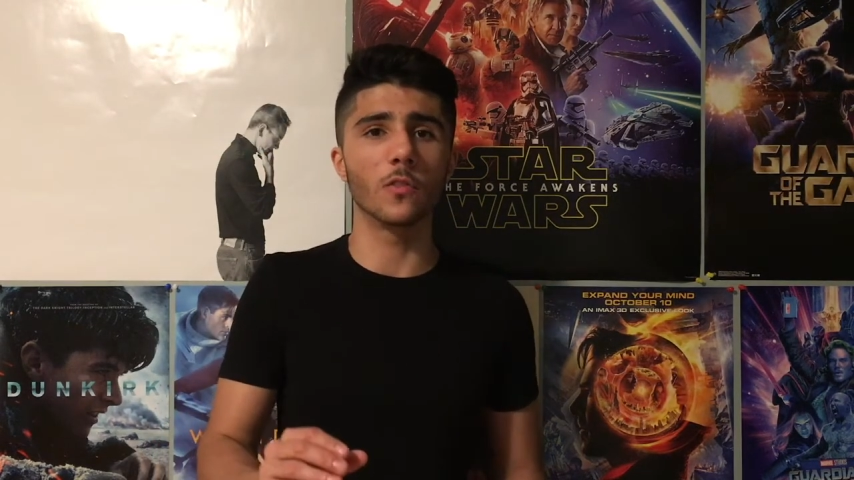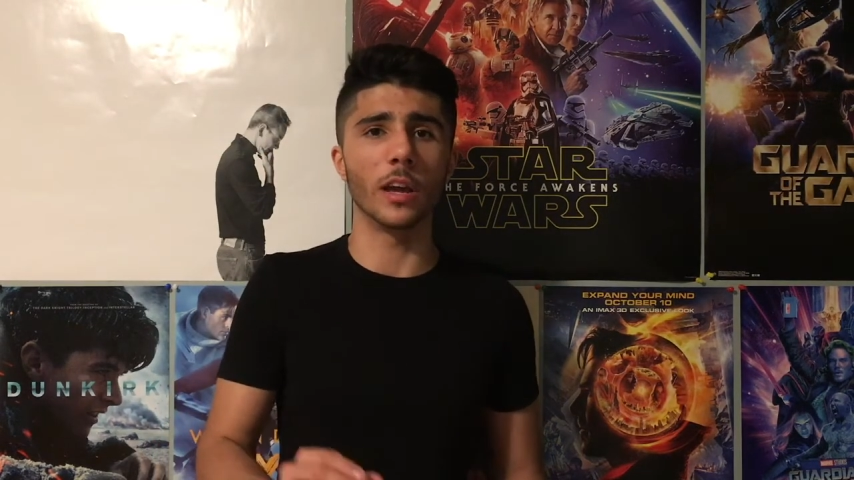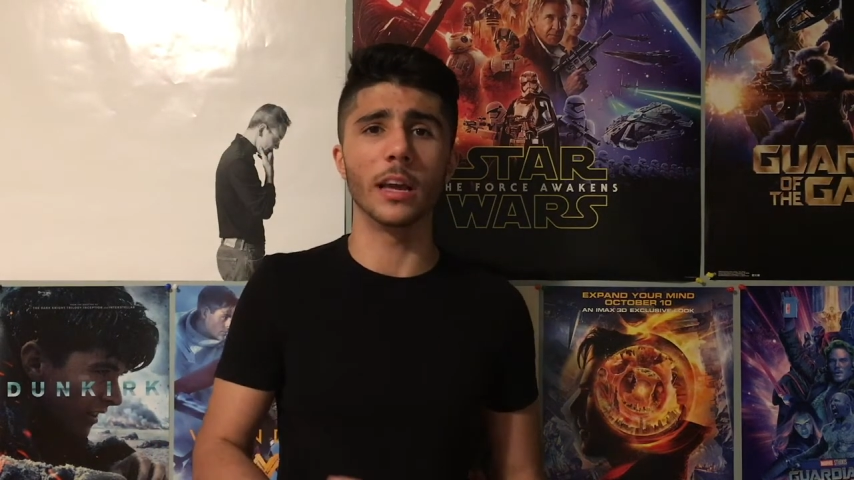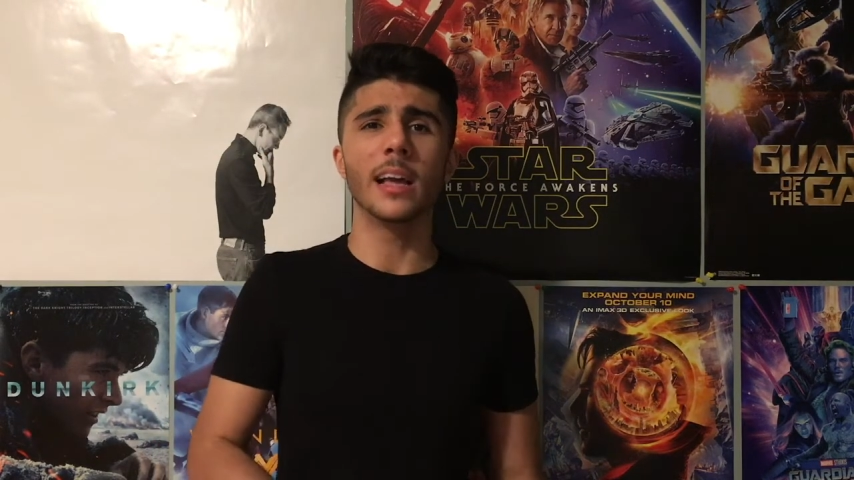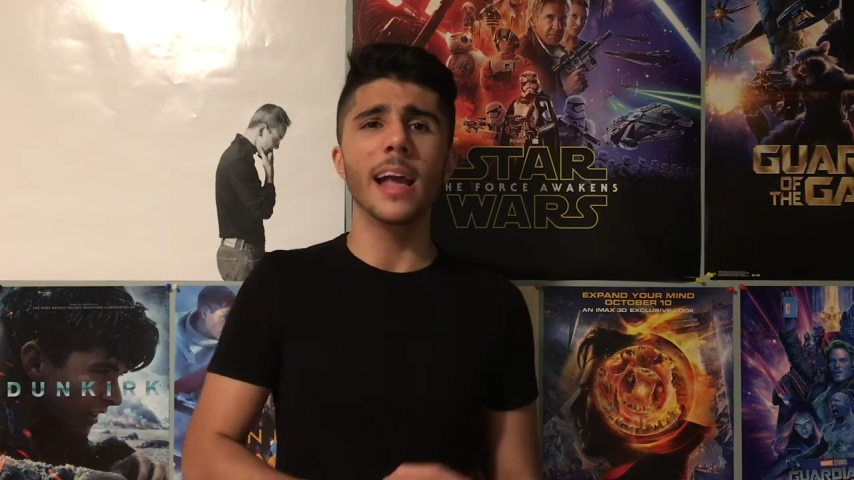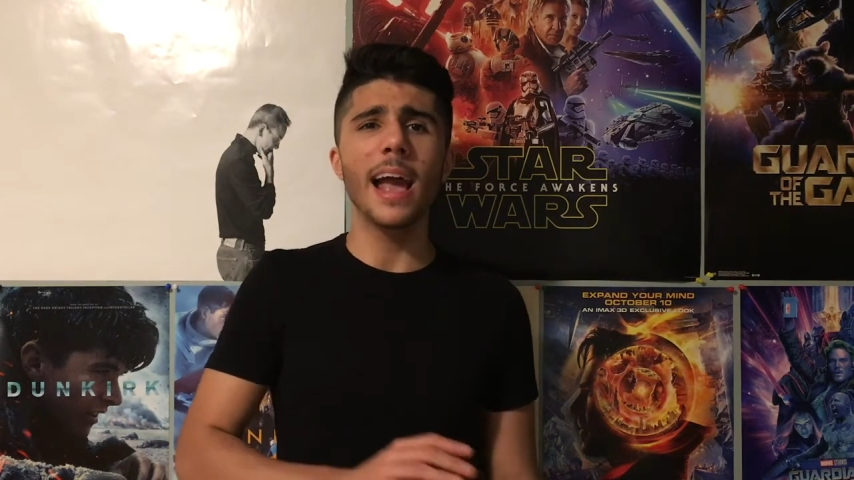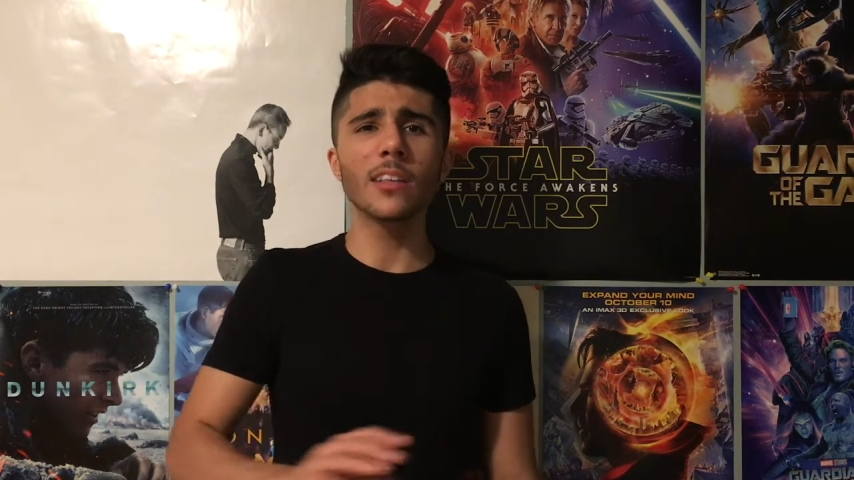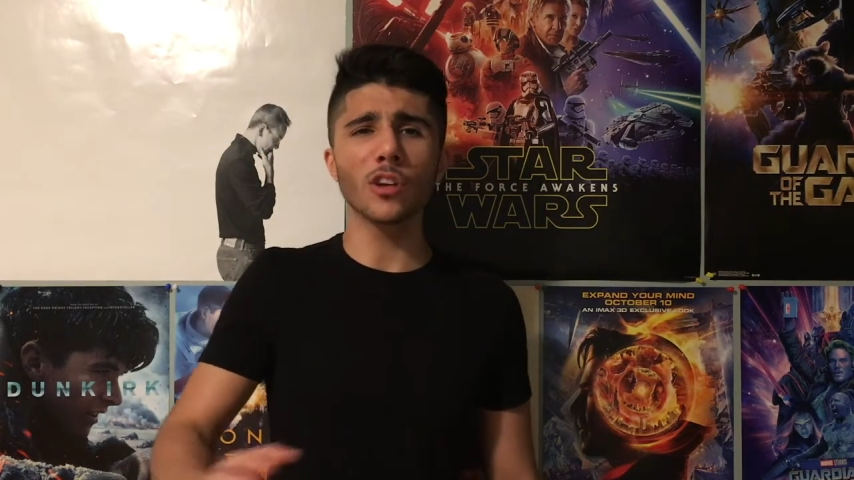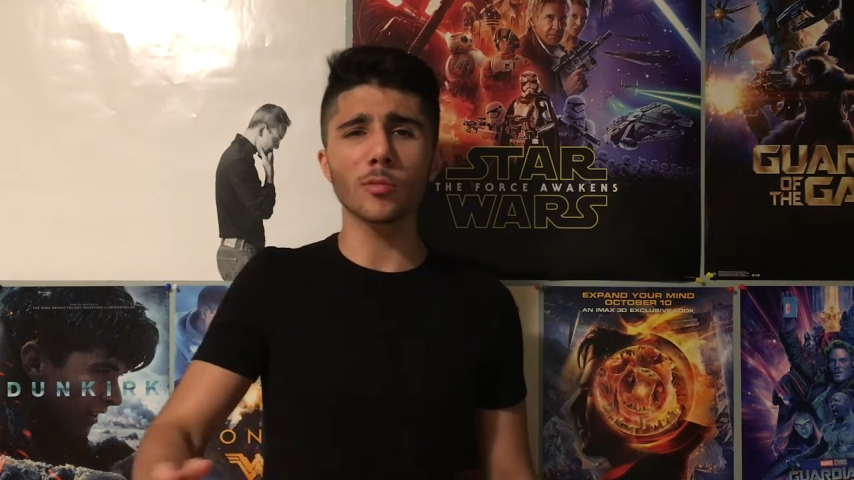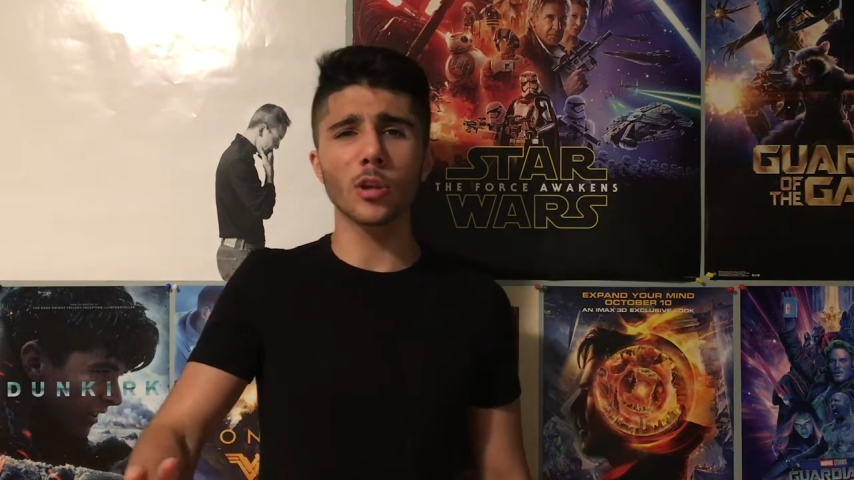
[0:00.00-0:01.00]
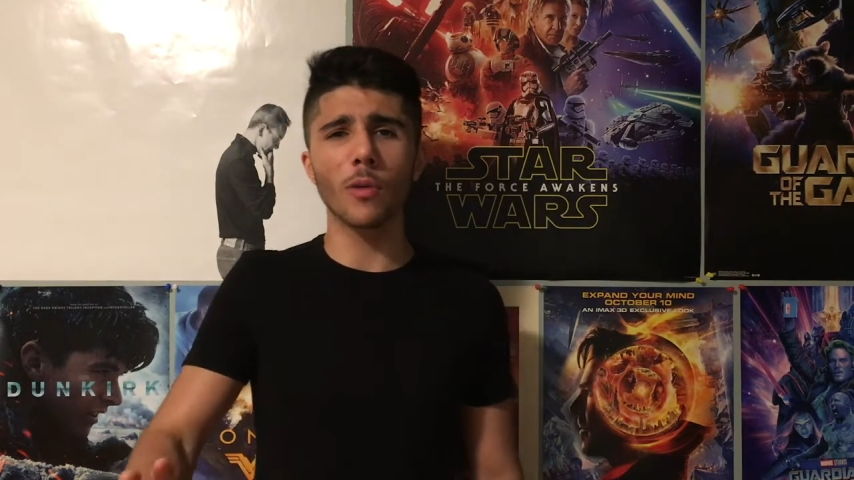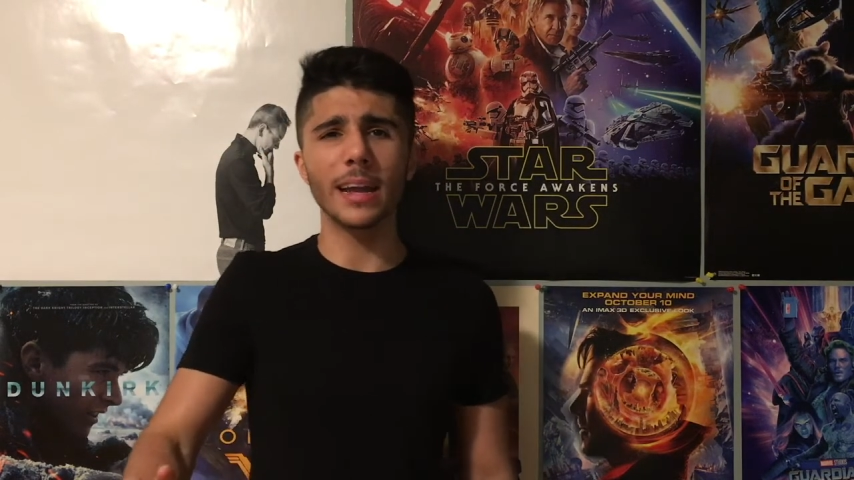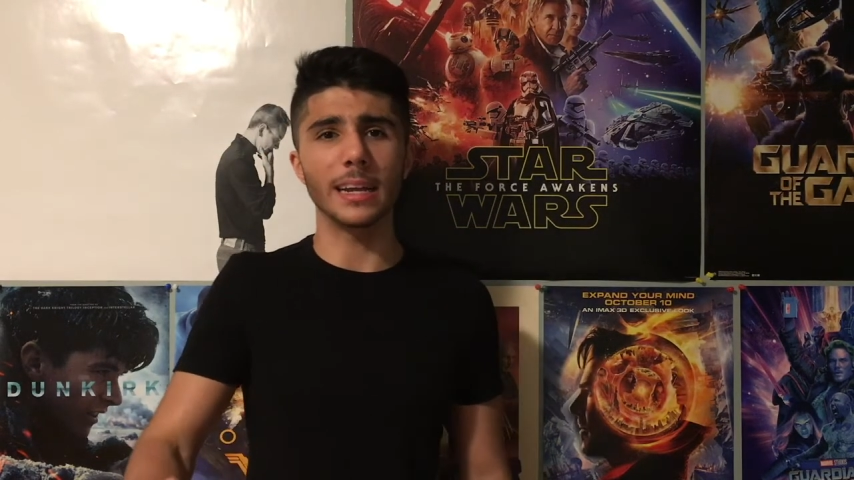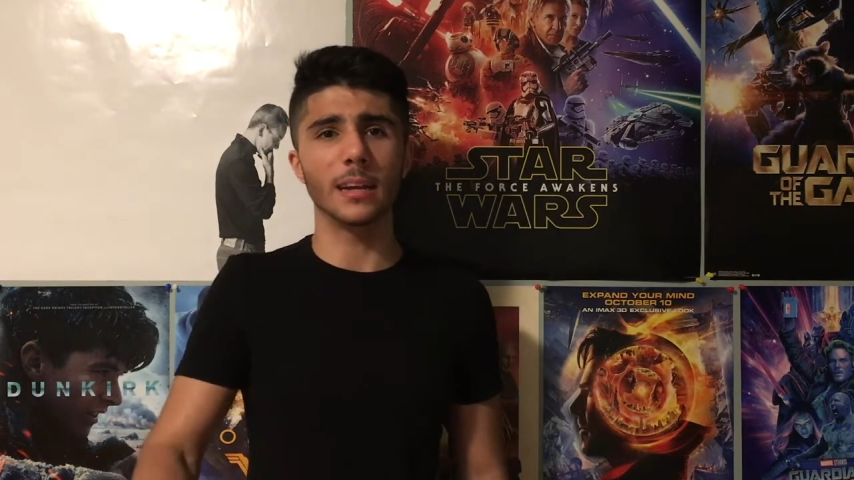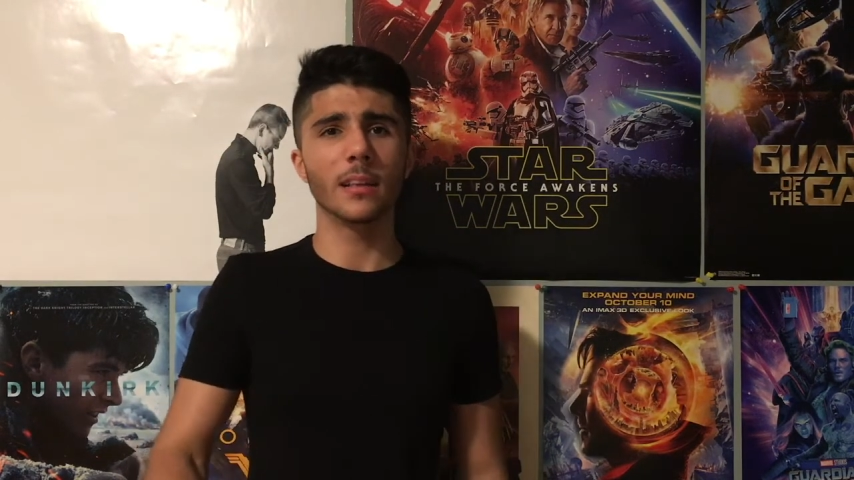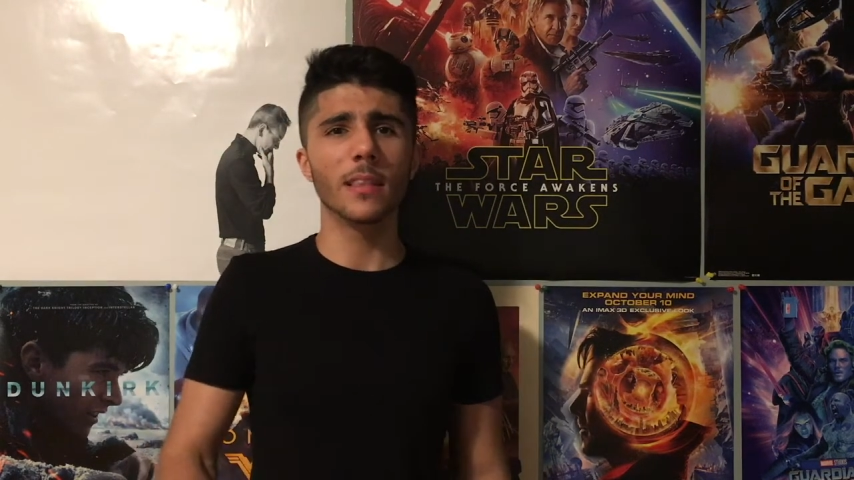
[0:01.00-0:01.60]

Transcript: thing. And it's all about the writing.